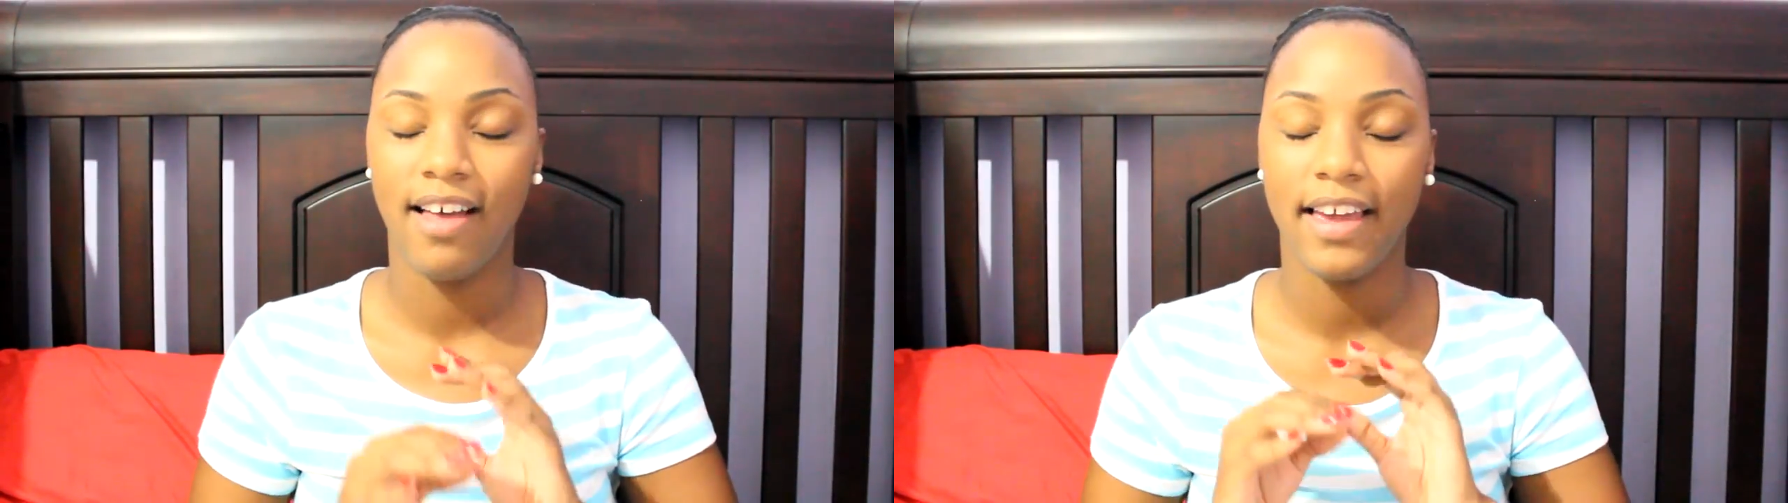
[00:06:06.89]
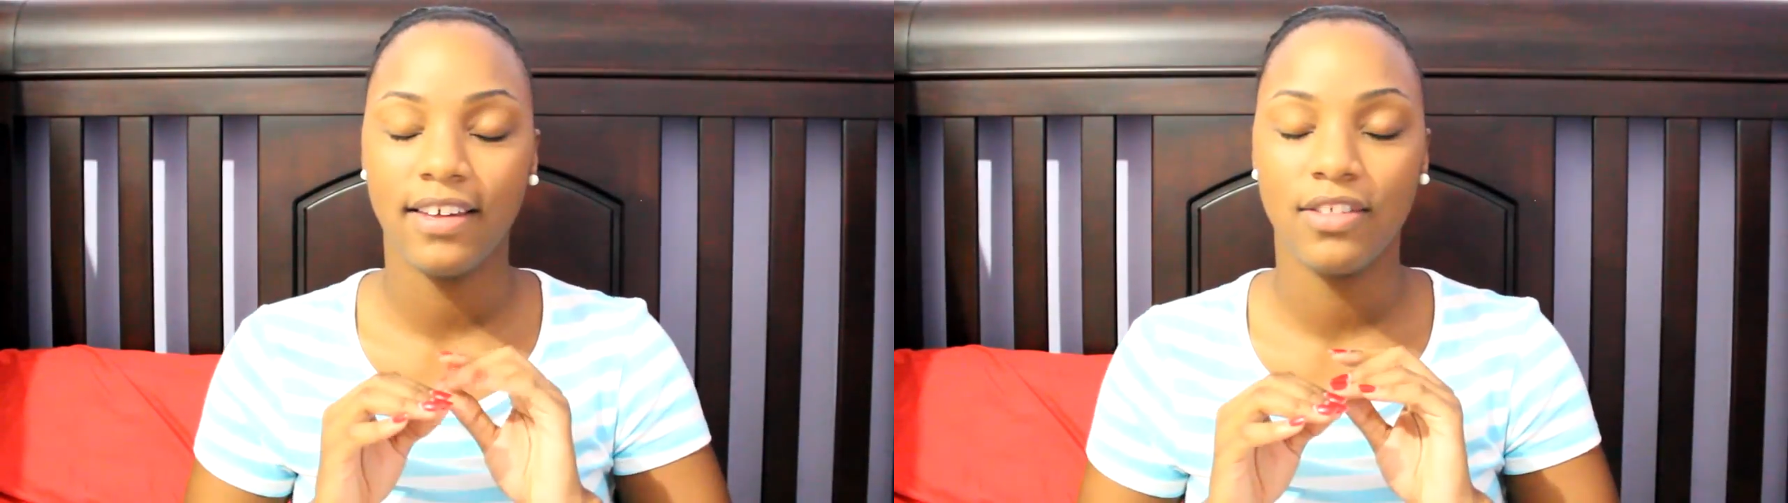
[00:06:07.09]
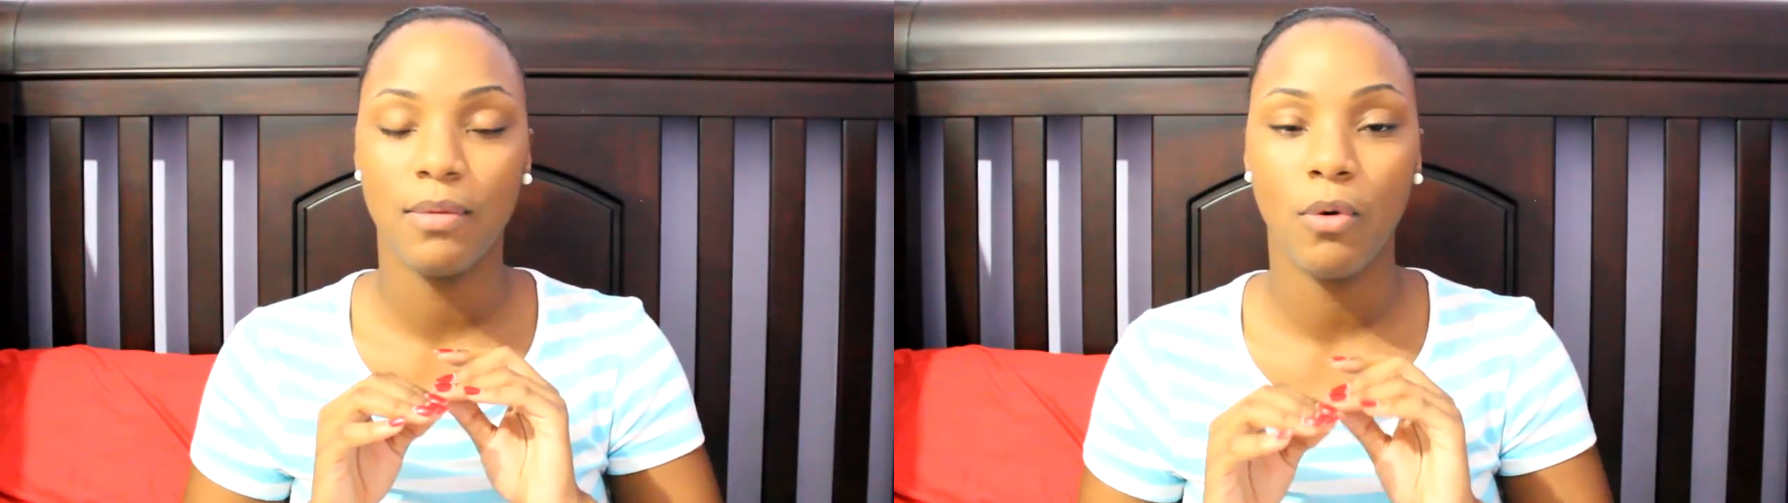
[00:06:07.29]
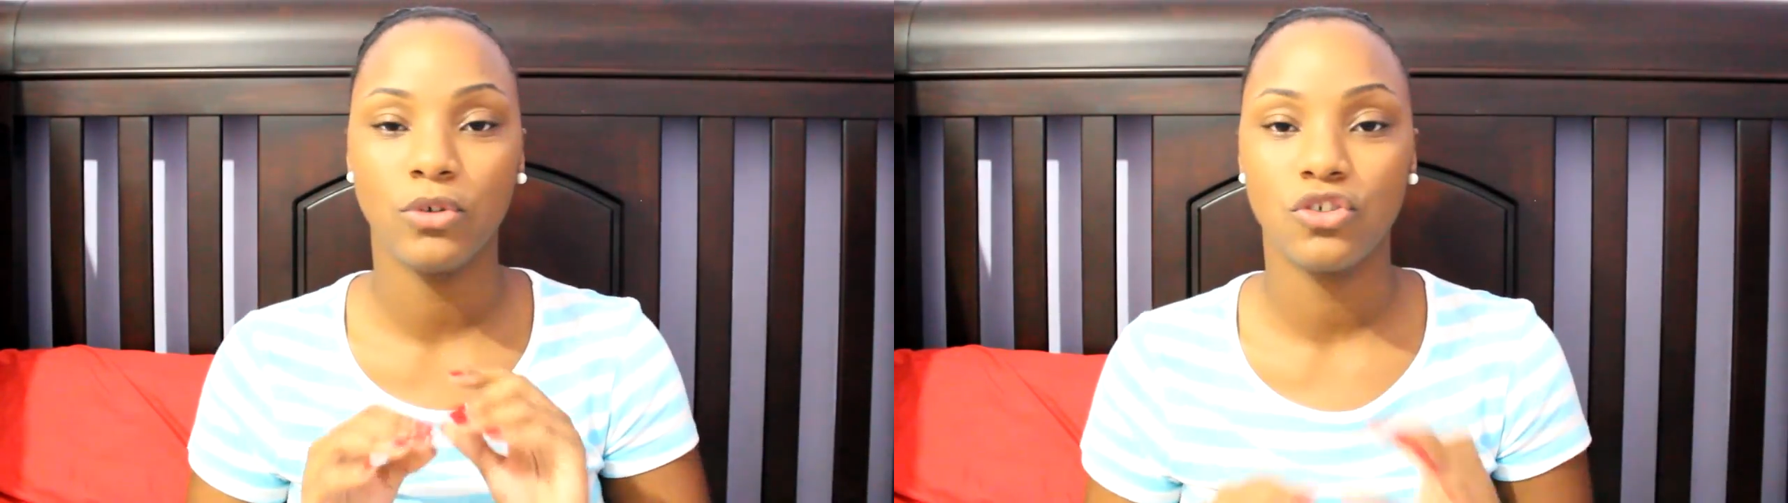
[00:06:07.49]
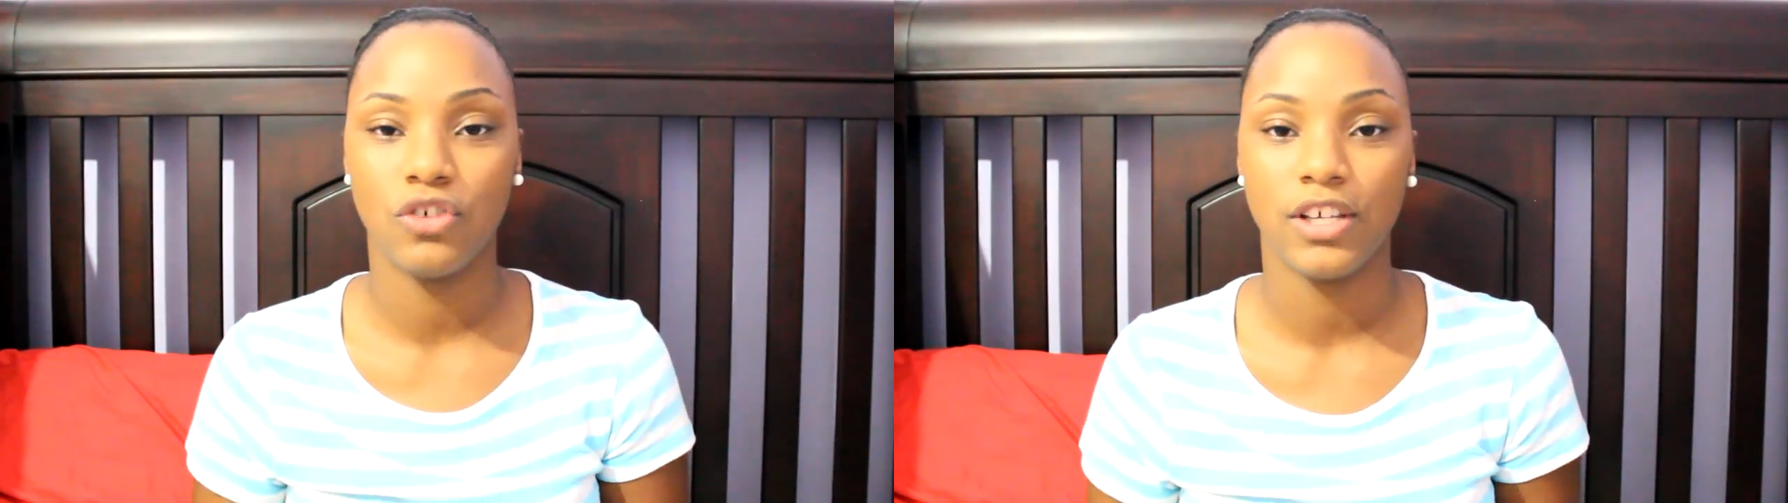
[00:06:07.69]
like the
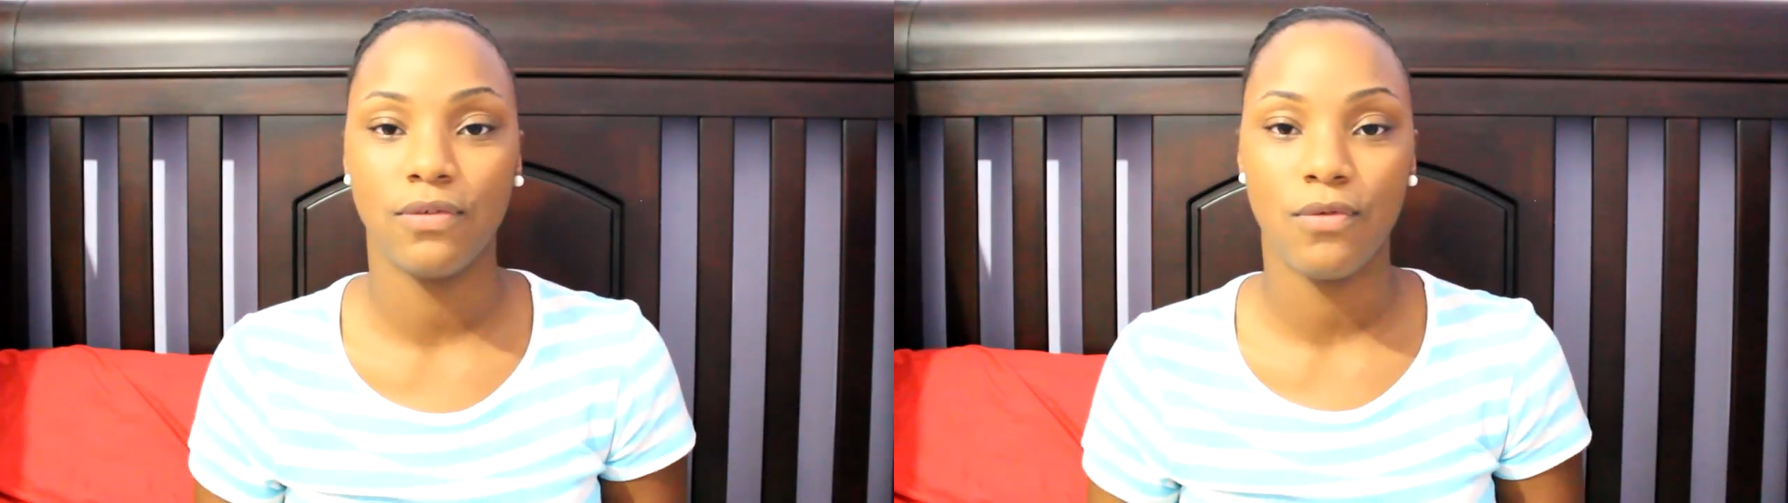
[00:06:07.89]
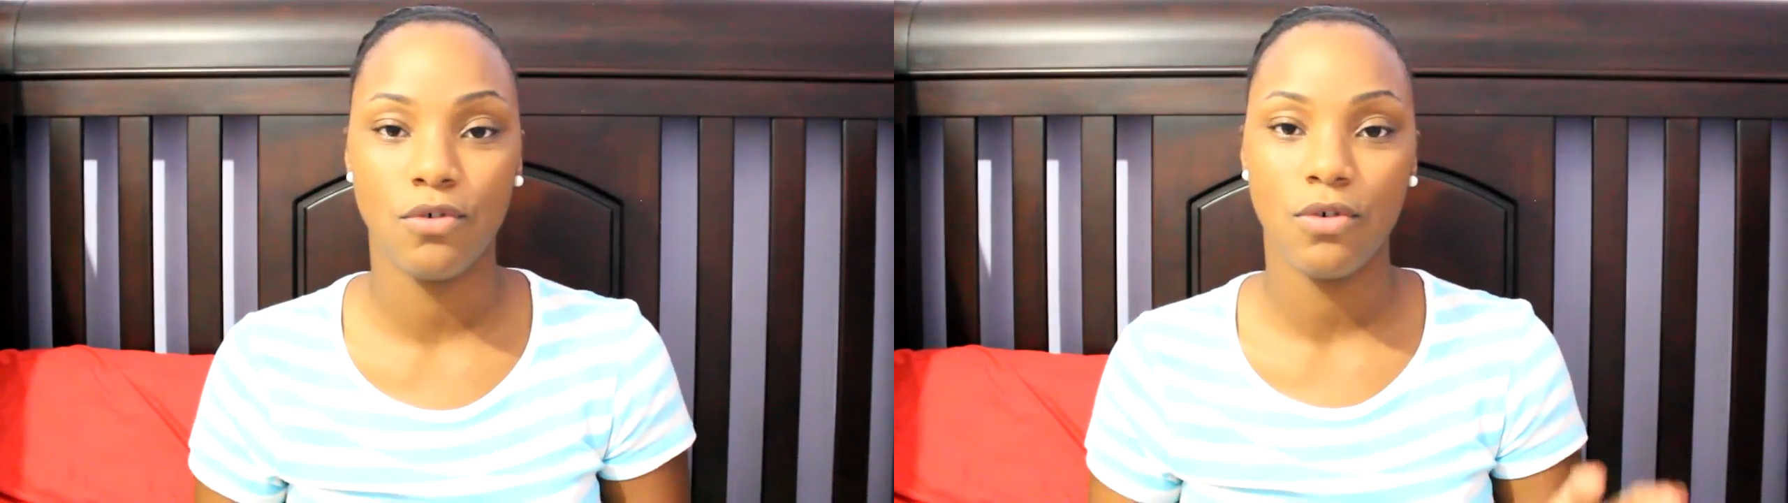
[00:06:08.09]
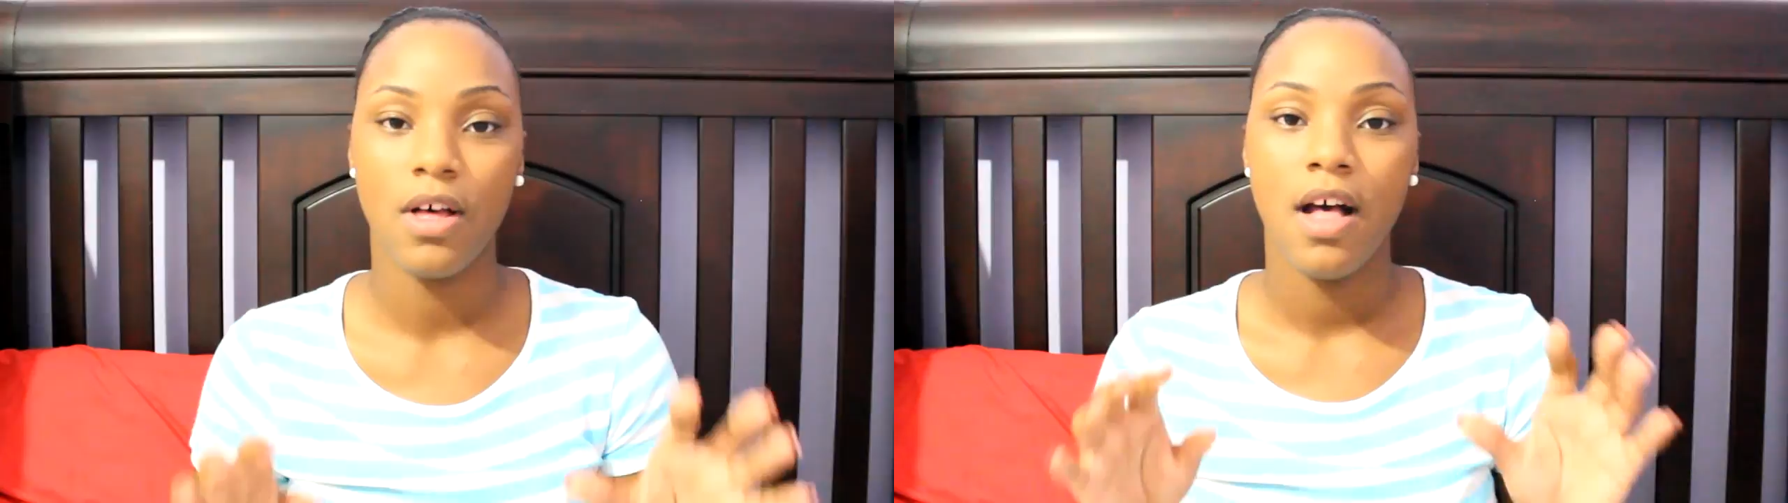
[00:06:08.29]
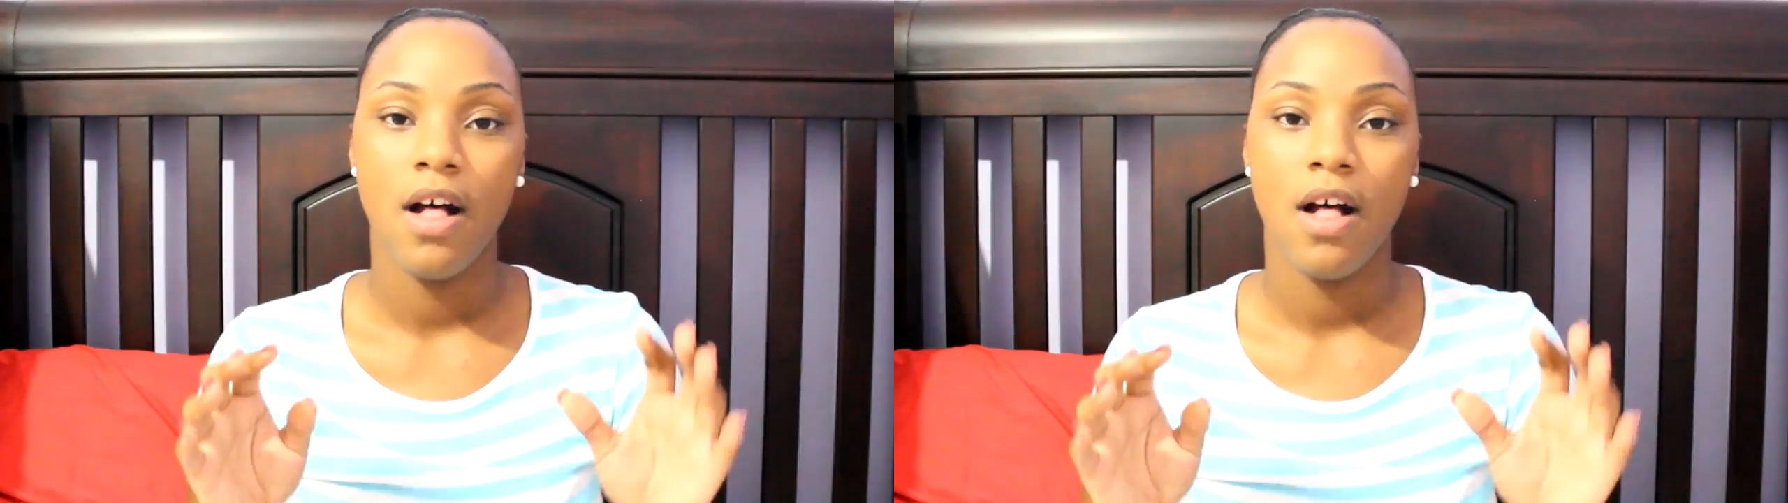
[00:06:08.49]
most stressful